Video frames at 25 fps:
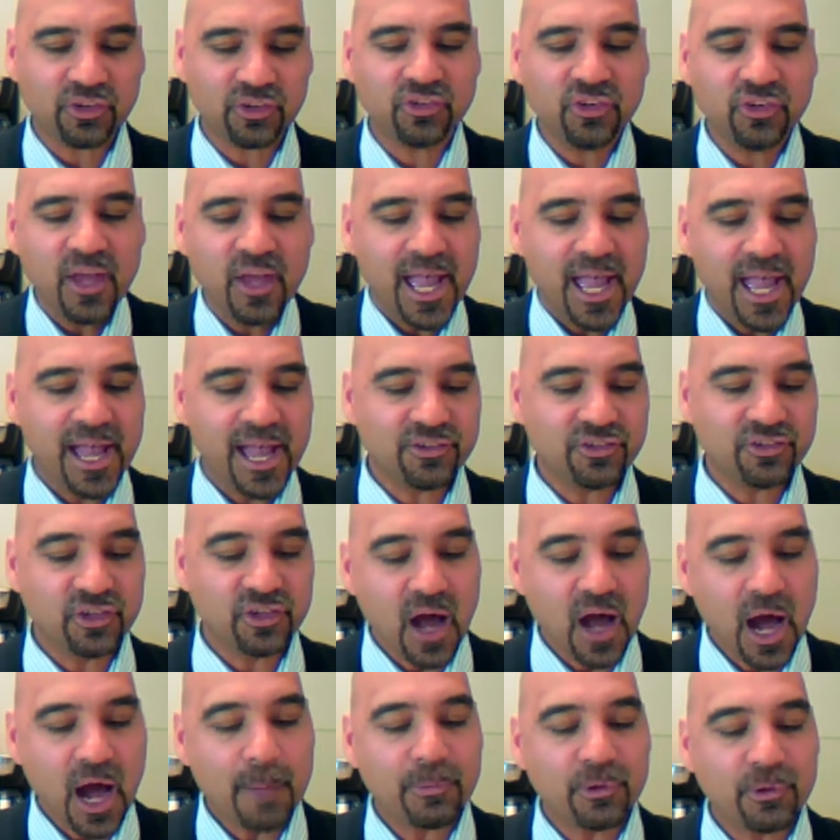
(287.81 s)
See
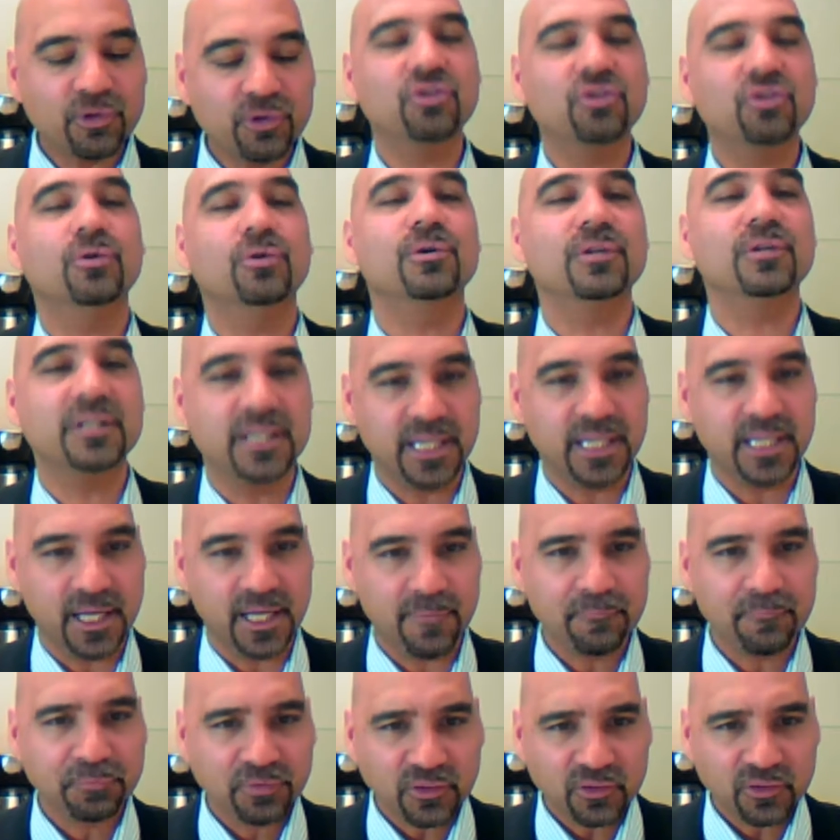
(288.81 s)
quizzes as an
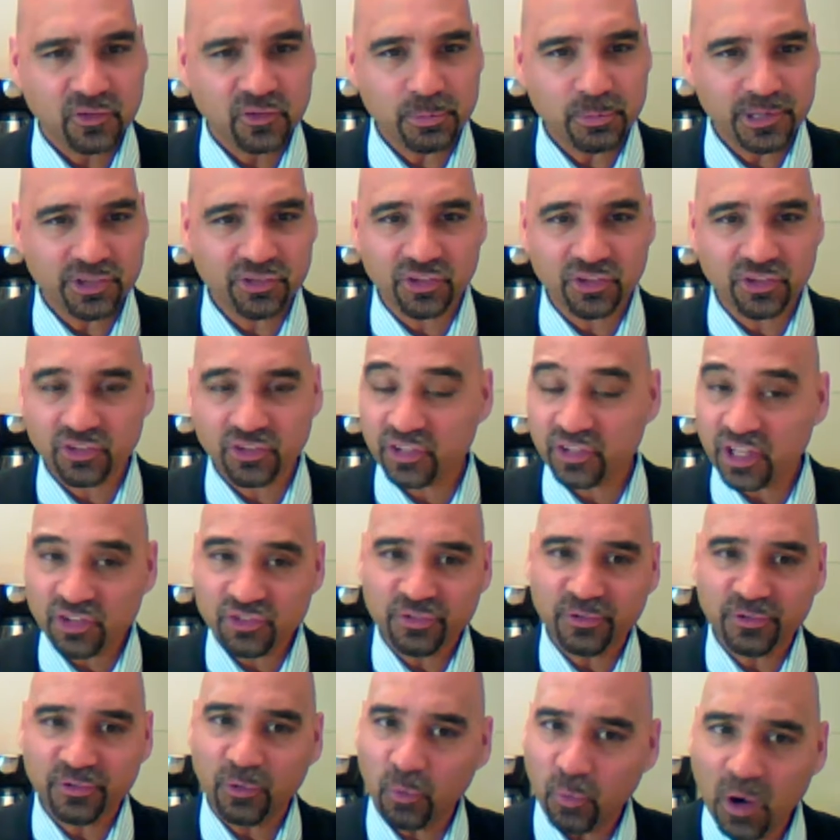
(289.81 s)
opportunity
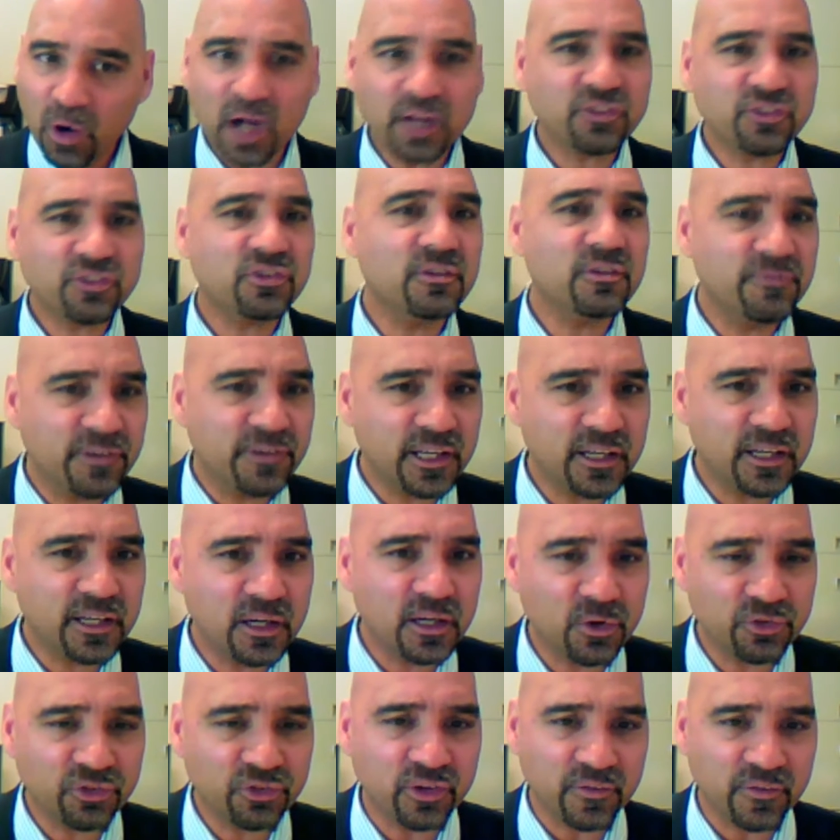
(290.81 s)
to be
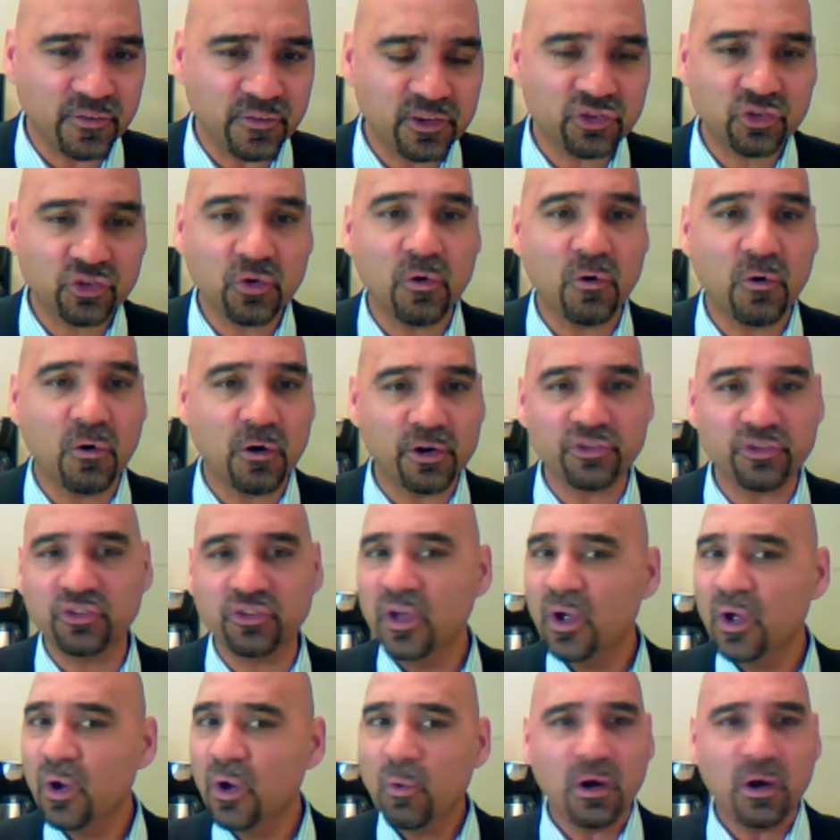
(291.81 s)
successful. Watch the
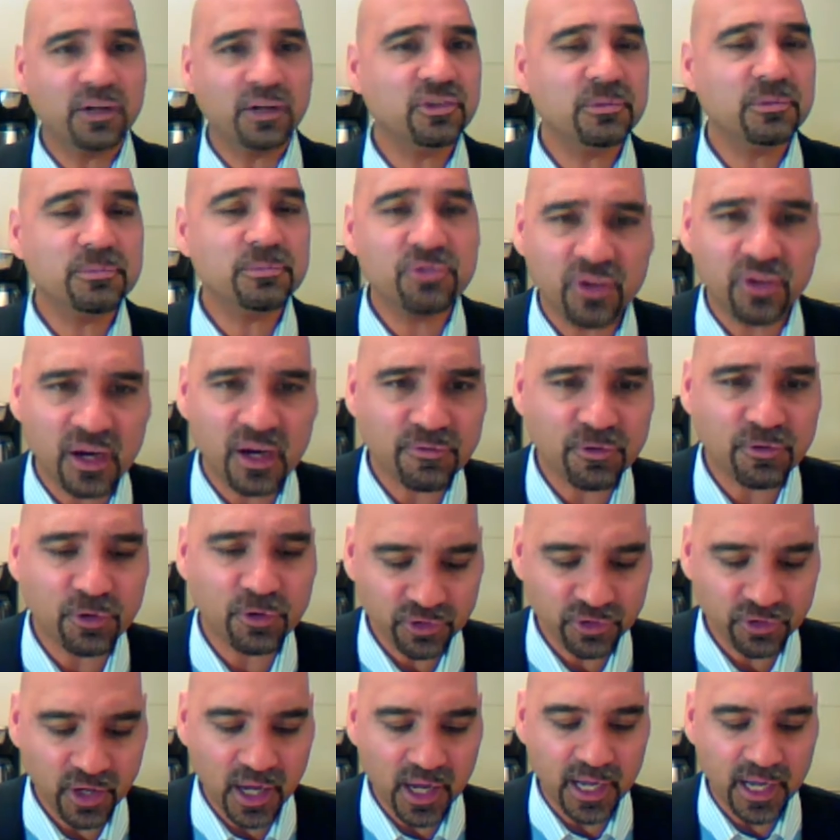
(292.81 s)
videos in this course.
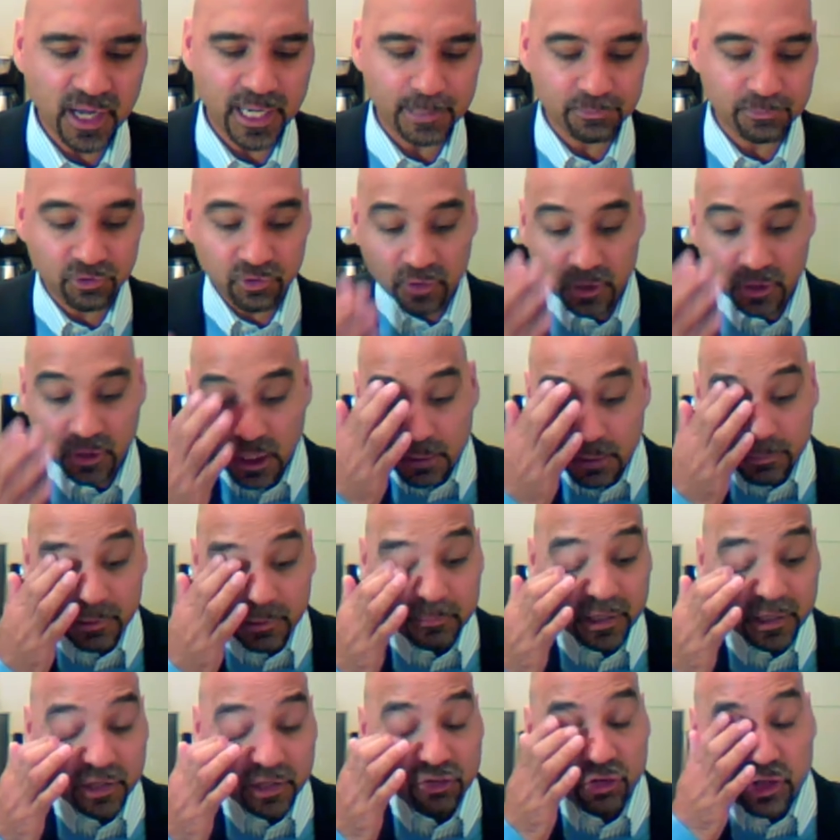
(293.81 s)
Watch them several
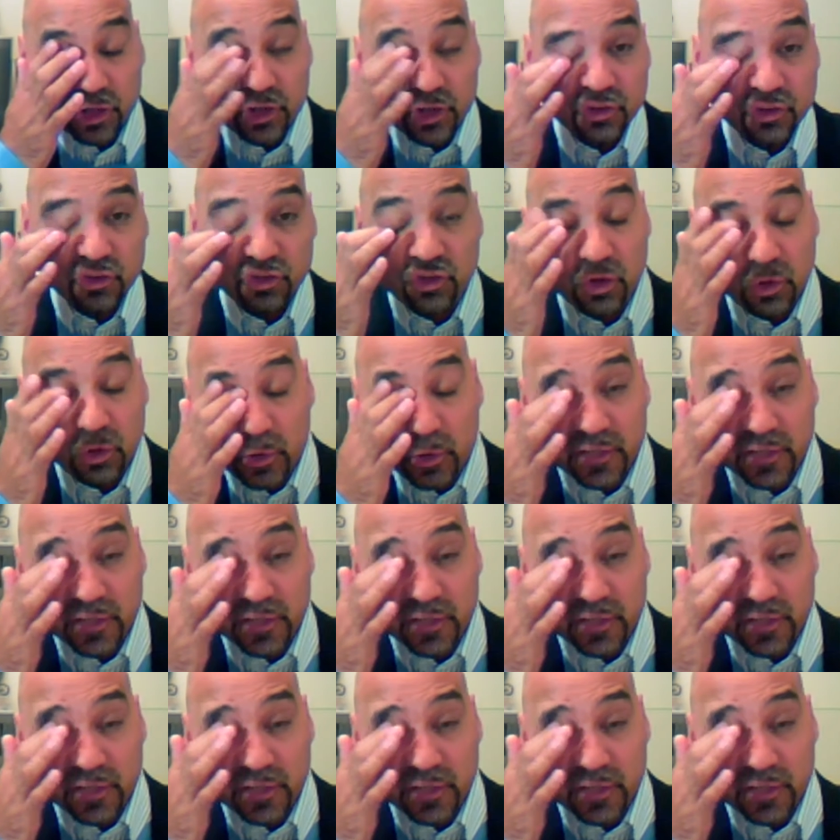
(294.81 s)
times.